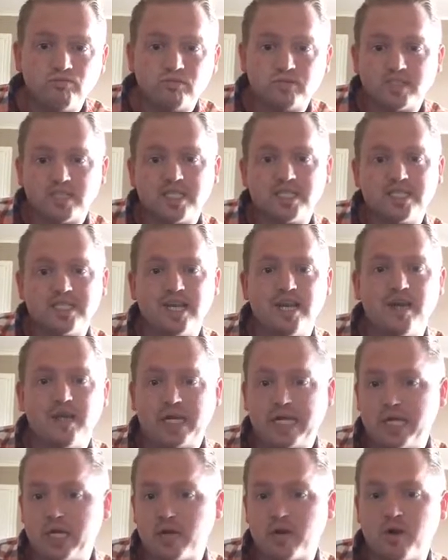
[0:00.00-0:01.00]
to sell
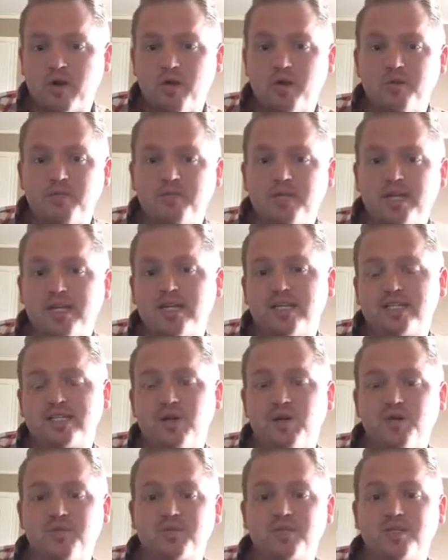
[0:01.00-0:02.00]
your home because
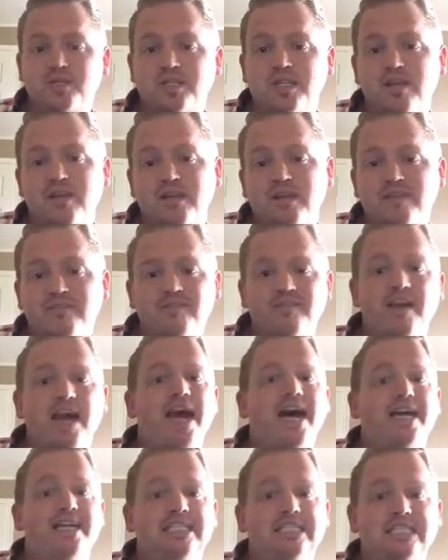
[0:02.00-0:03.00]
homes are selling
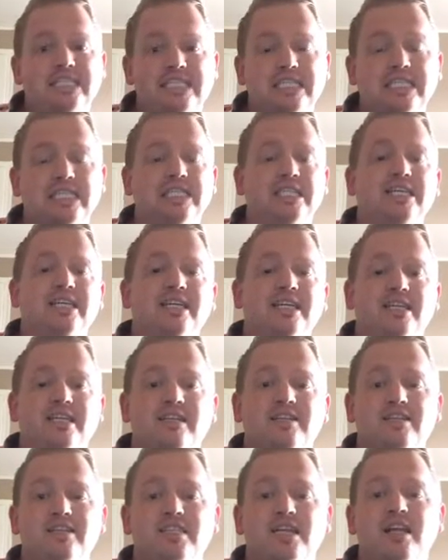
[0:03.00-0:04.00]
fast. They're
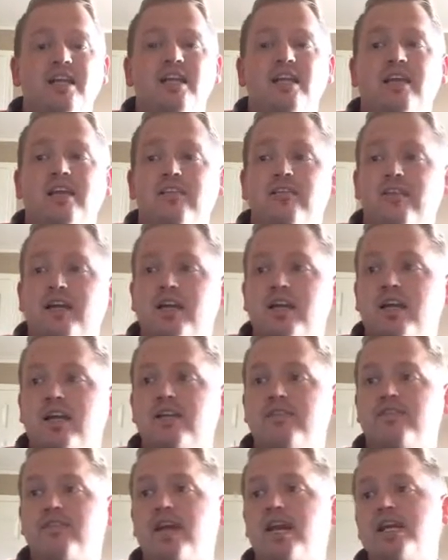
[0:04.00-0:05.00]
selling very
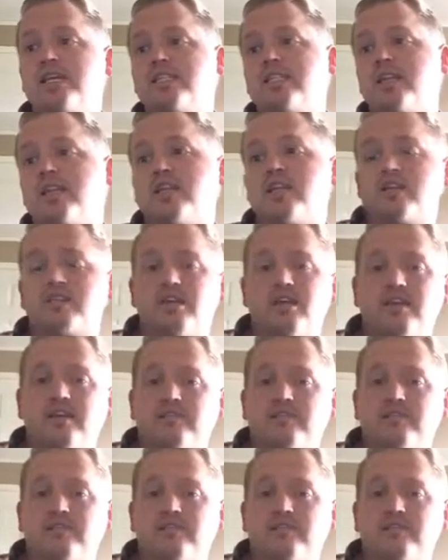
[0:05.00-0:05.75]
fast and they're selling